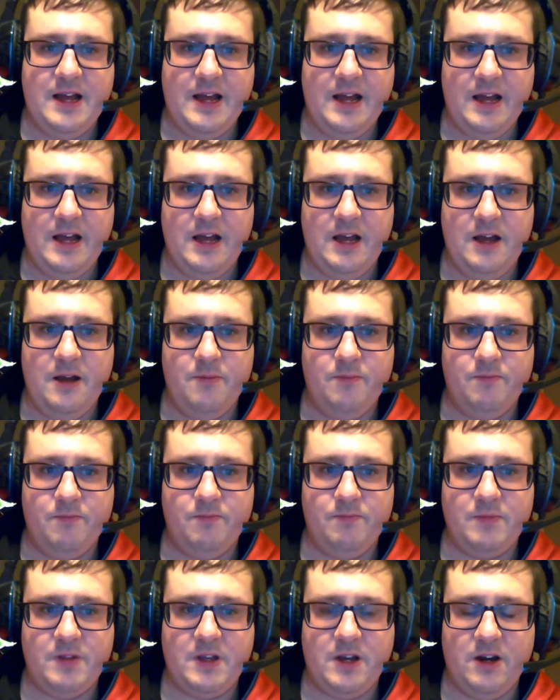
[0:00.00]

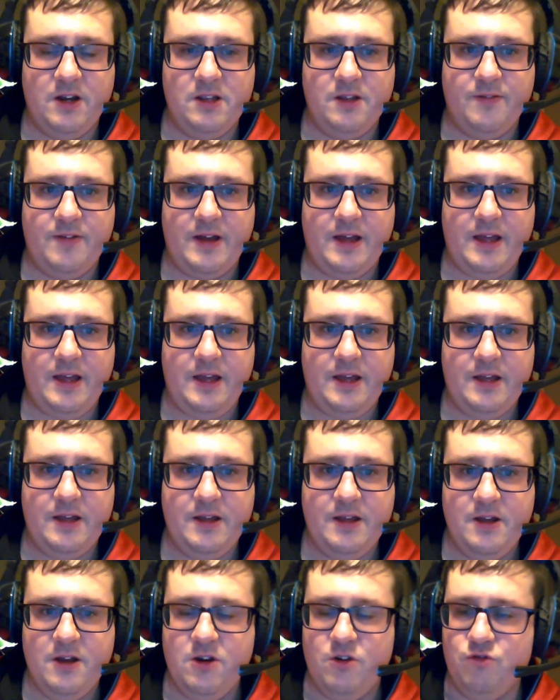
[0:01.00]
Kind of a
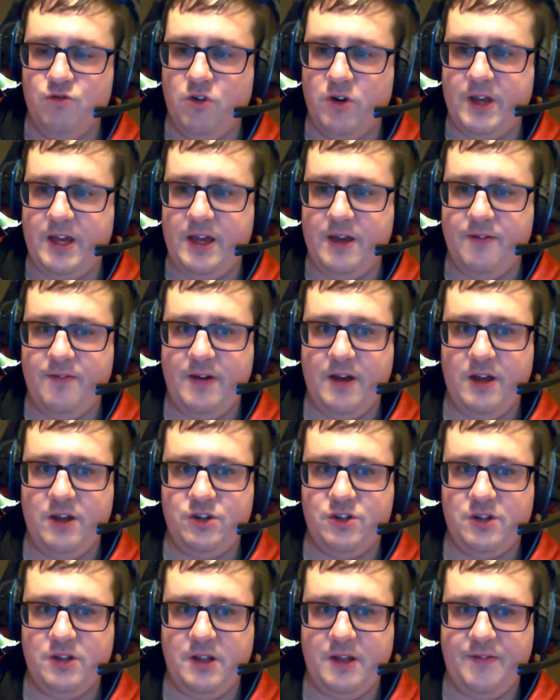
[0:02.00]
rockier
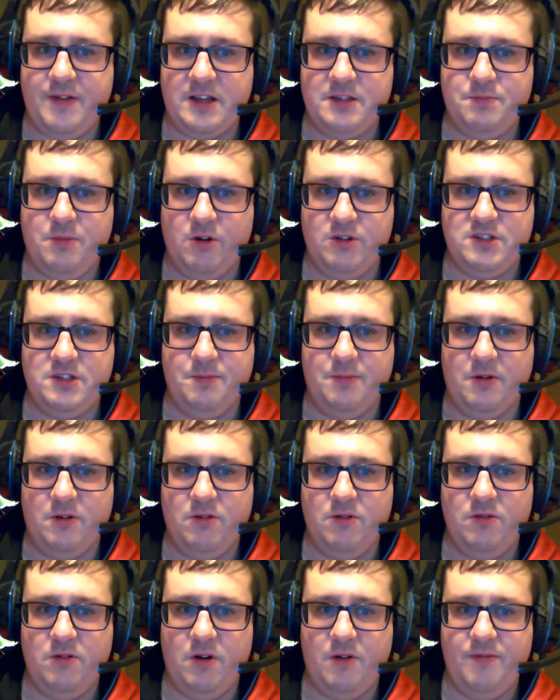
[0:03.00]
version, if that's possible,